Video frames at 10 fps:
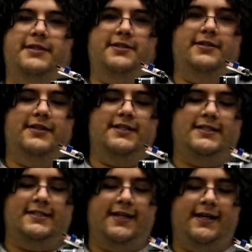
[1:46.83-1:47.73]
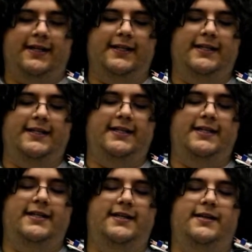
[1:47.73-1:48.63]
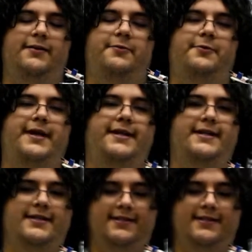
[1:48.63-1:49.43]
turn this LED red.